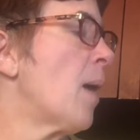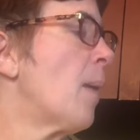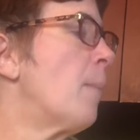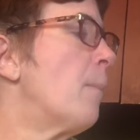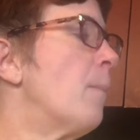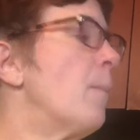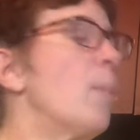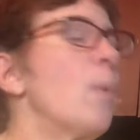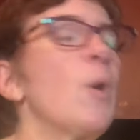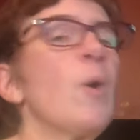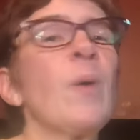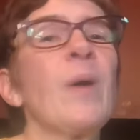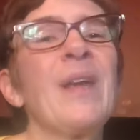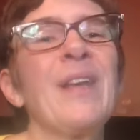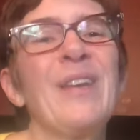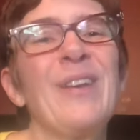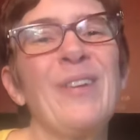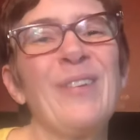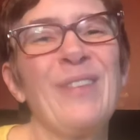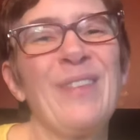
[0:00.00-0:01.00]
Murray
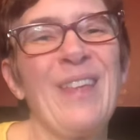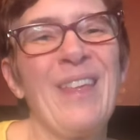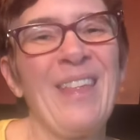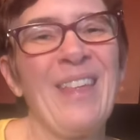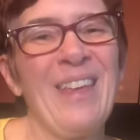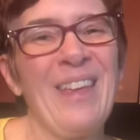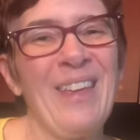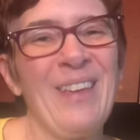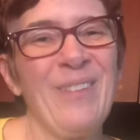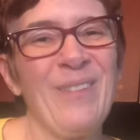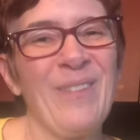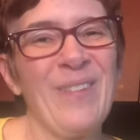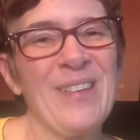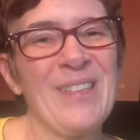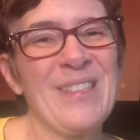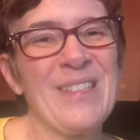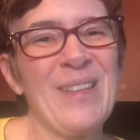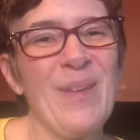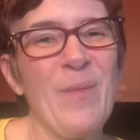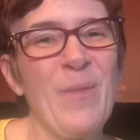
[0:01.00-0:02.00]
knew that it was
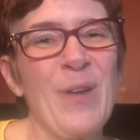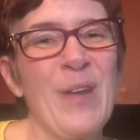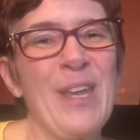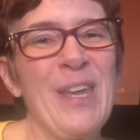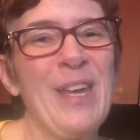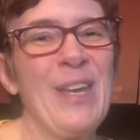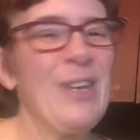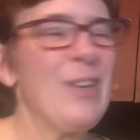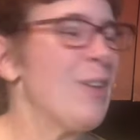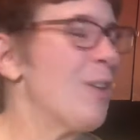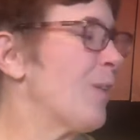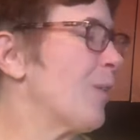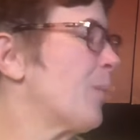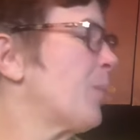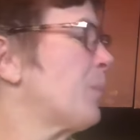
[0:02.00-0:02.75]
someone he knew.